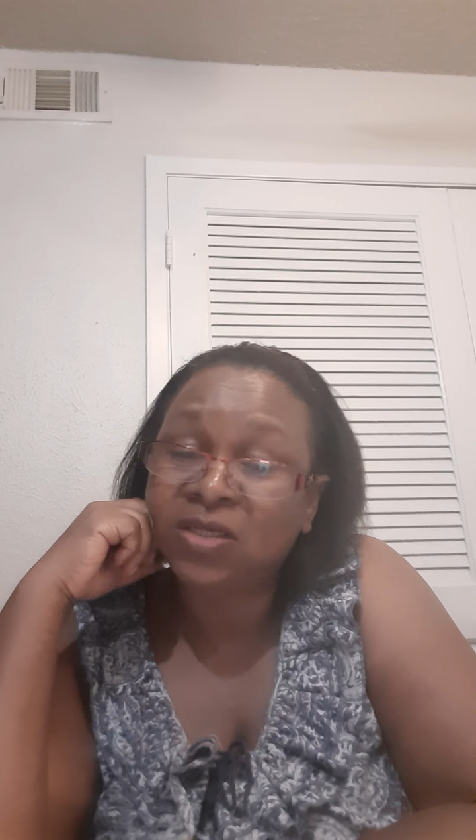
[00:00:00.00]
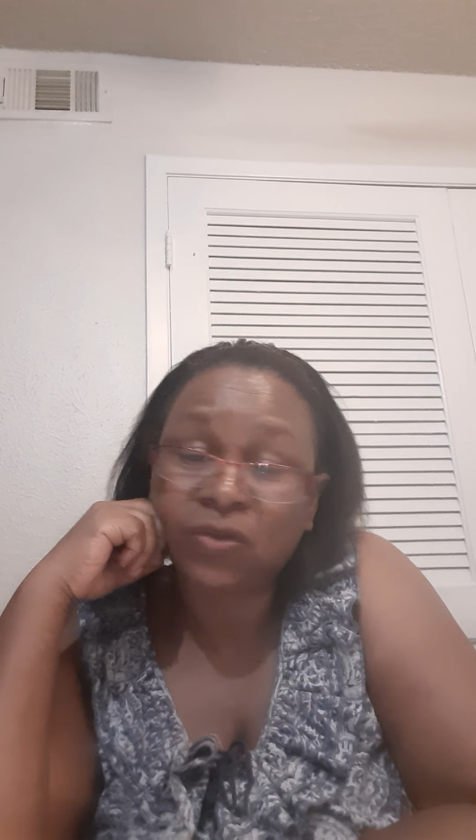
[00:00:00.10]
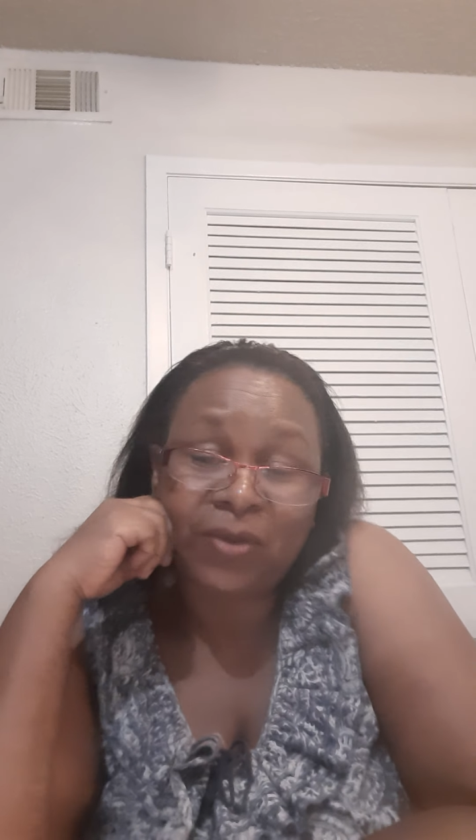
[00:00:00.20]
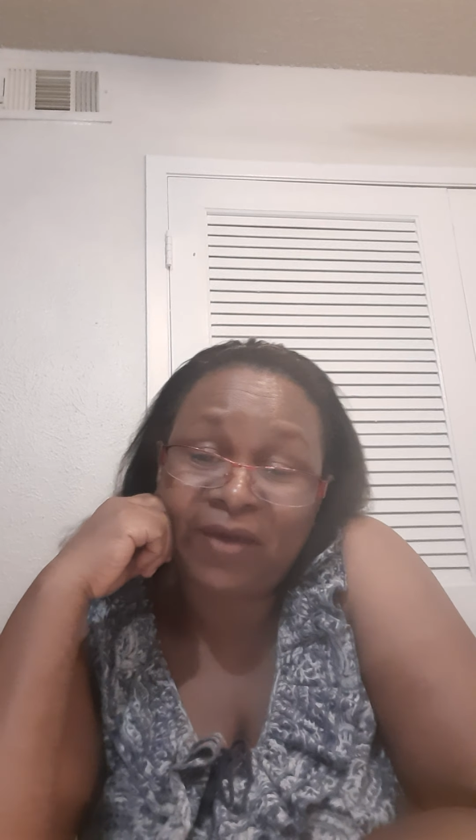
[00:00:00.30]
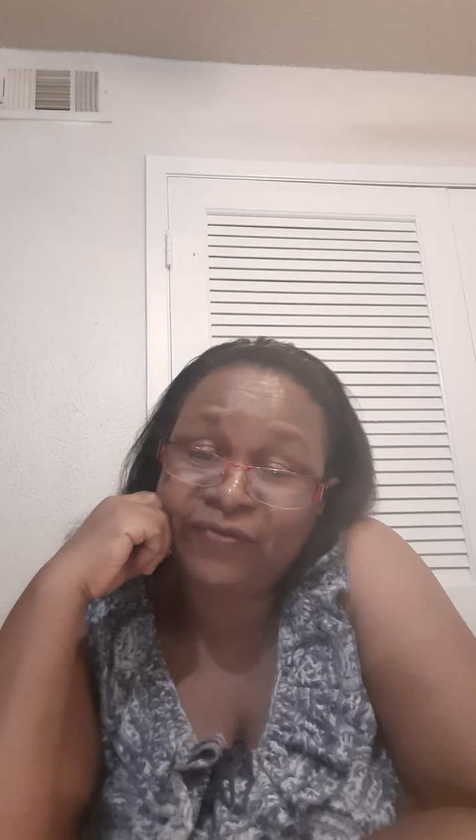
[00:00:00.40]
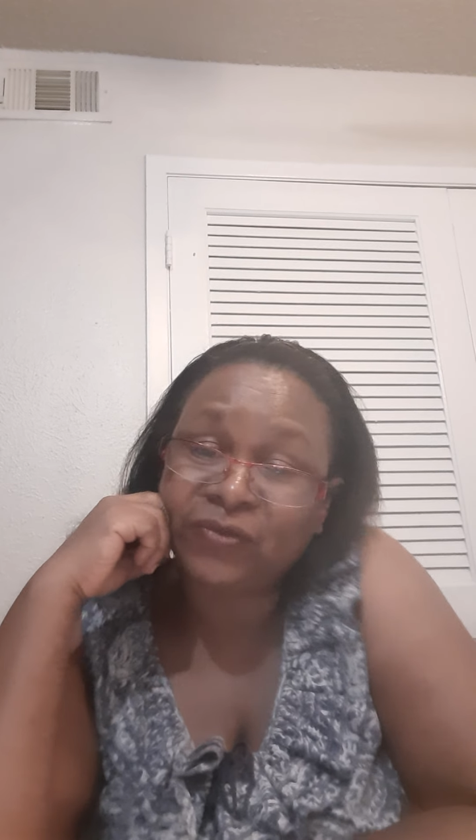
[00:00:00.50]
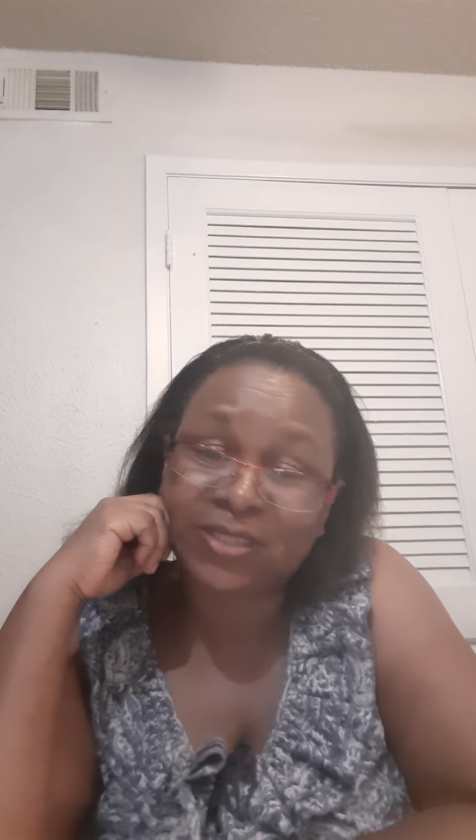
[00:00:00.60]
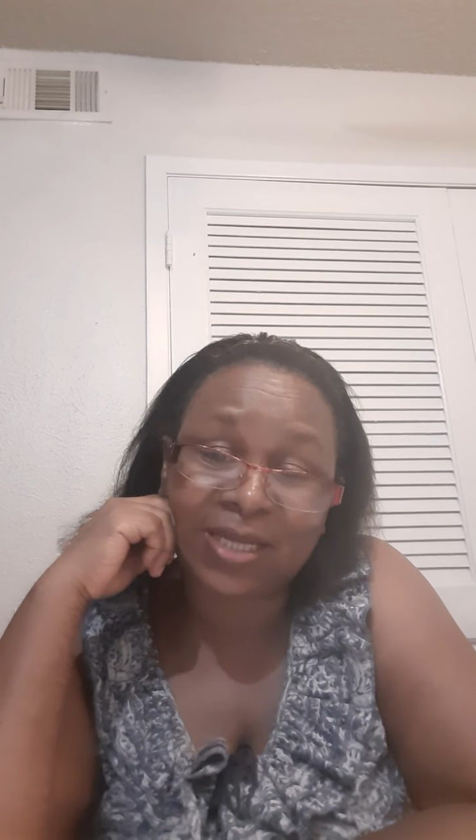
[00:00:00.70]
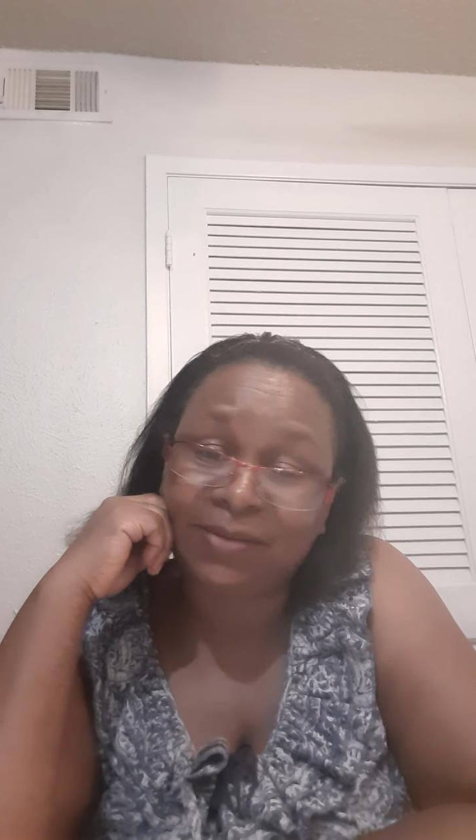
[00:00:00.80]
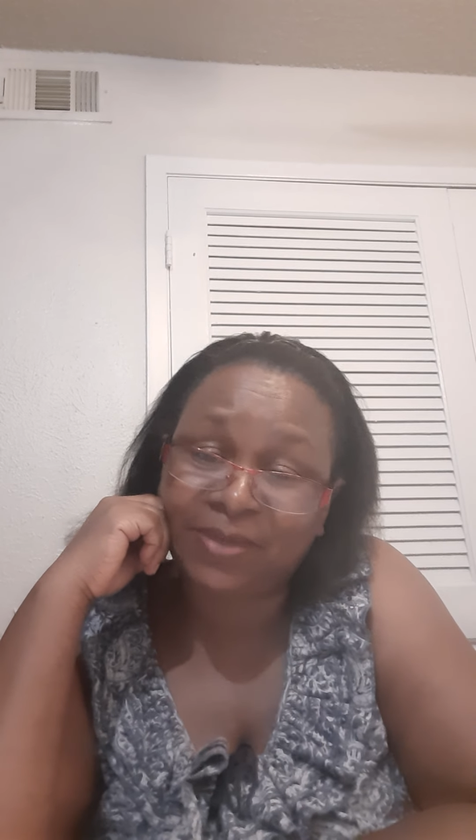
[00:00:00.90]
So we have to
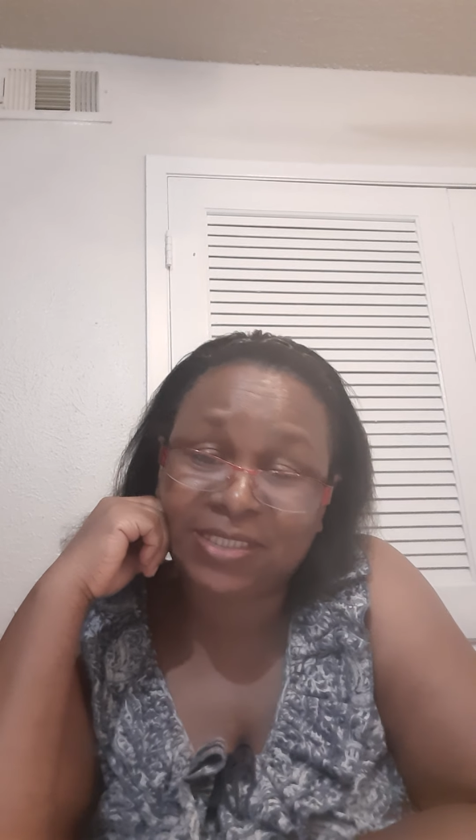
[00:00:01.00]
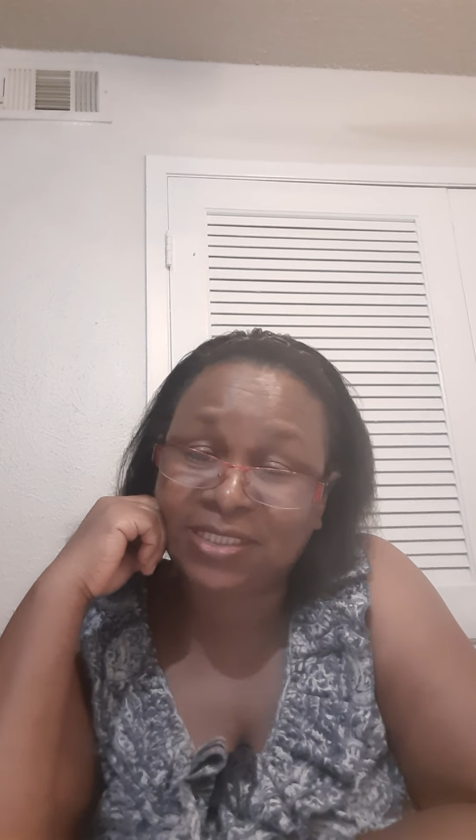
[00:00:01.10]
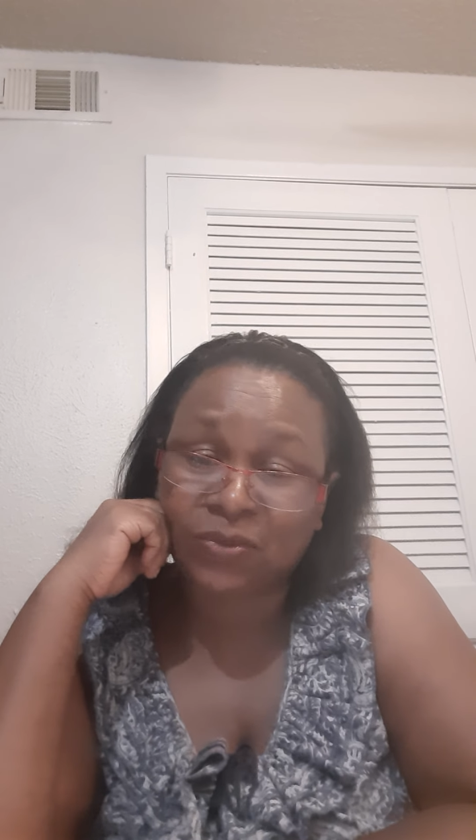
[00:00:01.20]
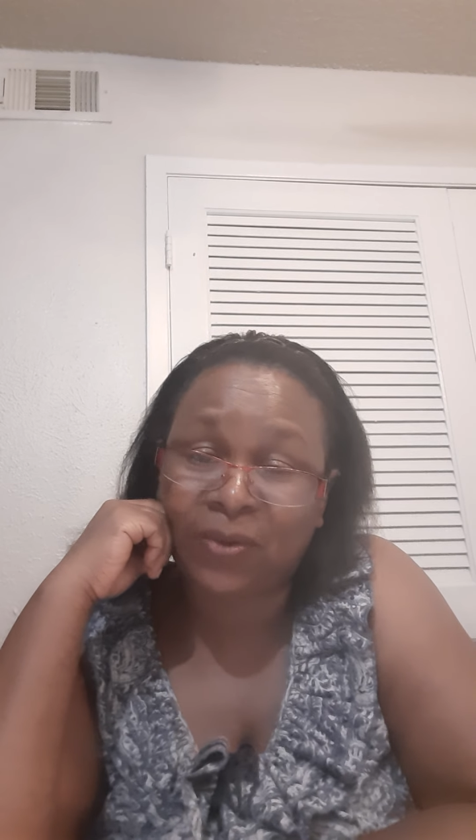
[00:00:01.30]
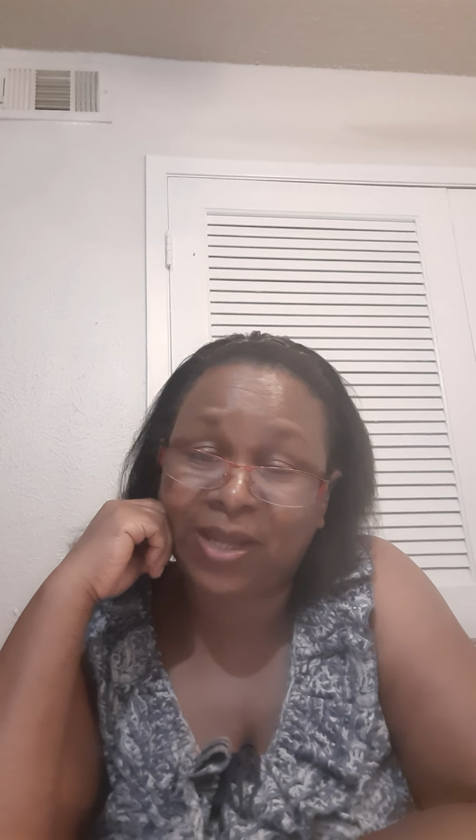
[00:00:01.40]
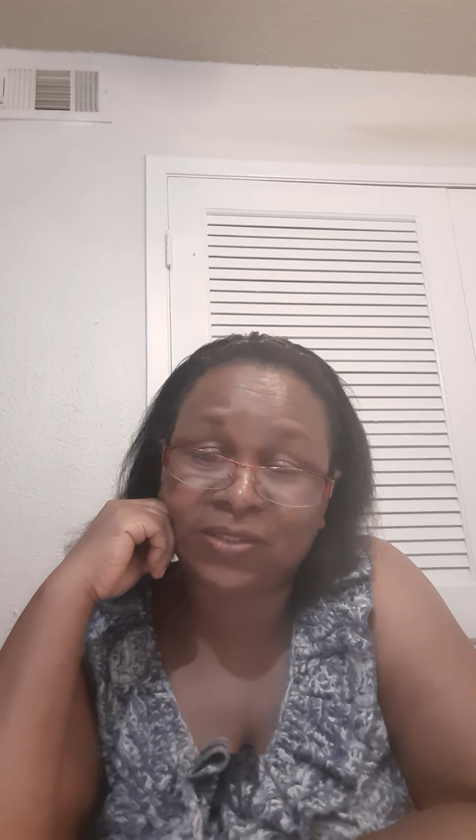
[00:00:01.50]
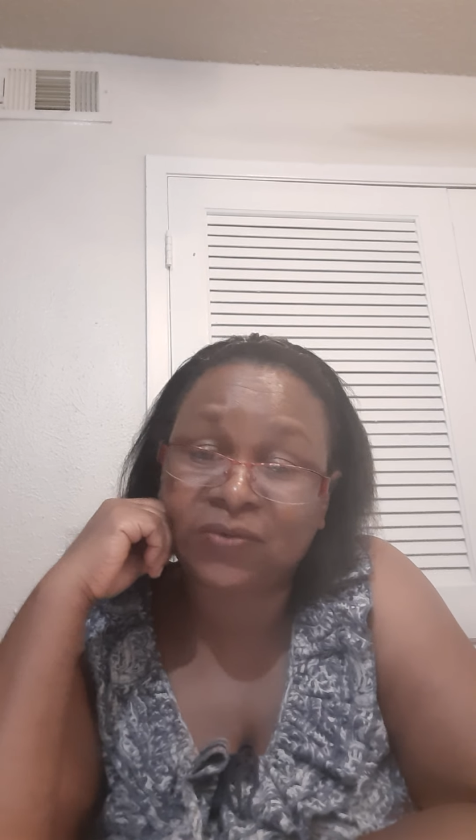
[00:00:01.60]
tell him it is well,